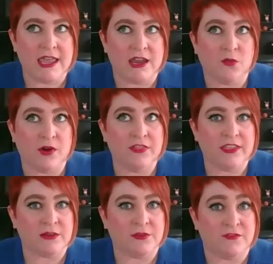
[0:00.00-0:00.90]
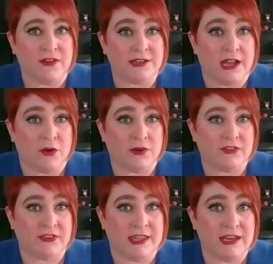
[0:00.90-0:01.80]
And one thing that we found out
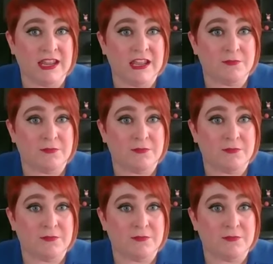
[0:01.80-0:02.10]
was that